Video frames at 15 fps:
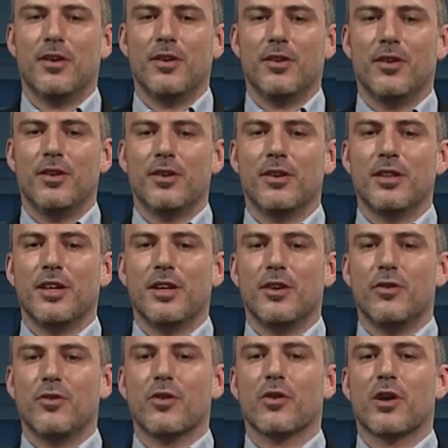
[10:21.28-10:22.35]
yearly
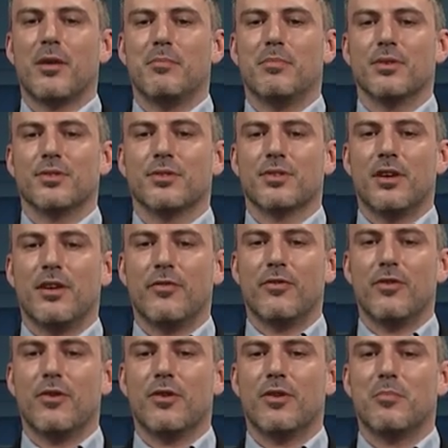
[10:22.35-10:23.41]
Eurocampus, a
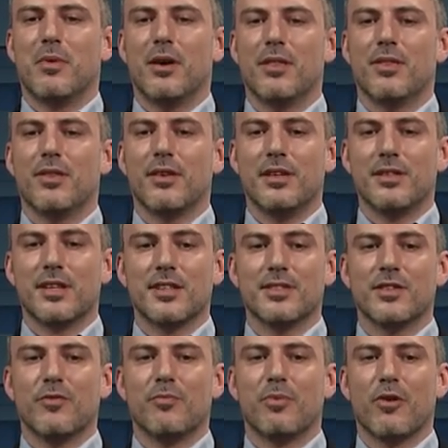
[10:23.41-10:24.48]
four-month
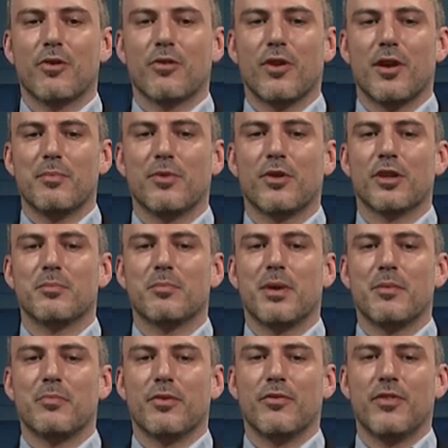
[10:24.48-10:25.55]
intensive program taught by
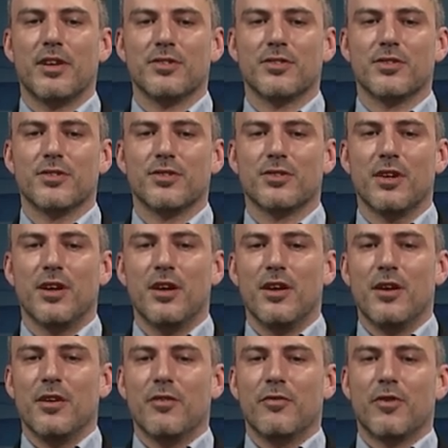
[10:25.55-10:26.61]
professors
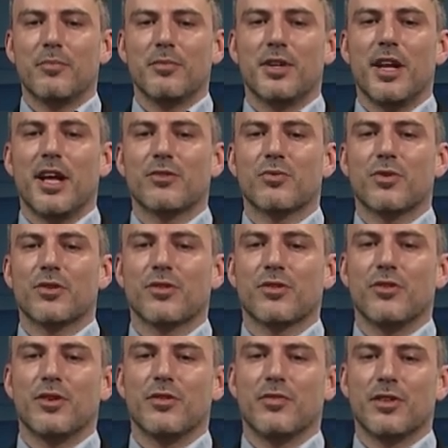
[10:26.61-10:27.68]
from the network
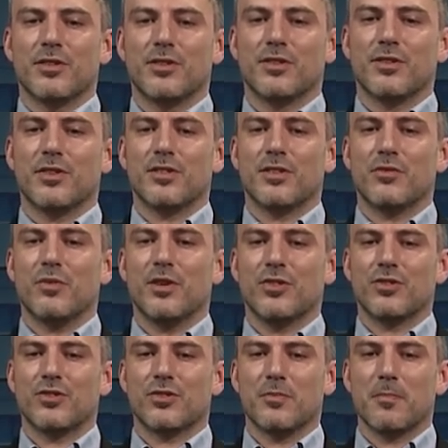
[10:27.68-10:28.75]
universities in
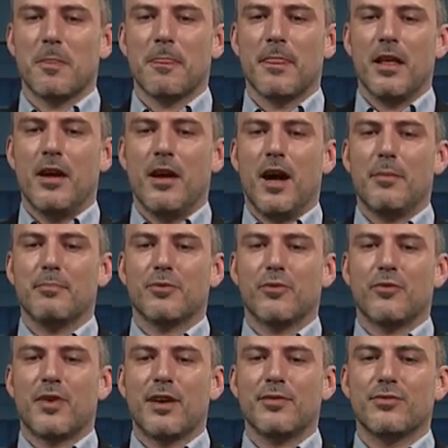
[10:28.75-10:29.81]
which up to
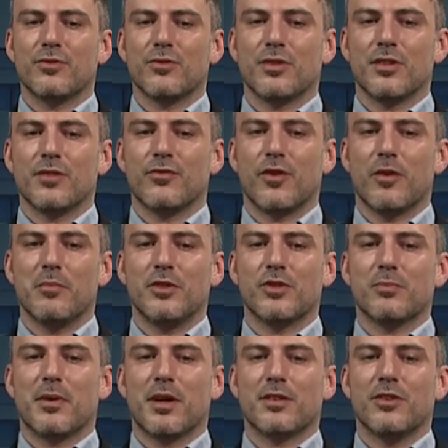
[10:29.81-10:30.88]
five students from
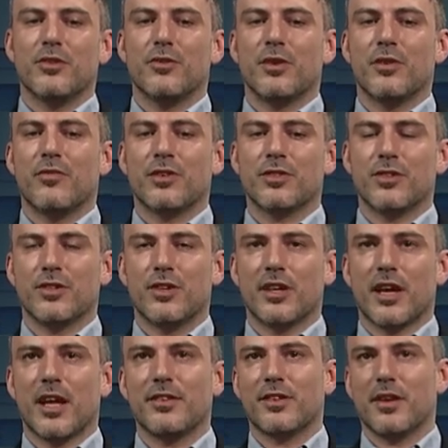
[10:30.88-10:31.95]
each partner university
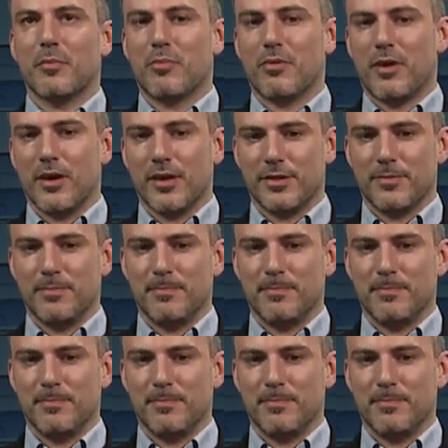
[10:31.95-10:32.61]
can take part.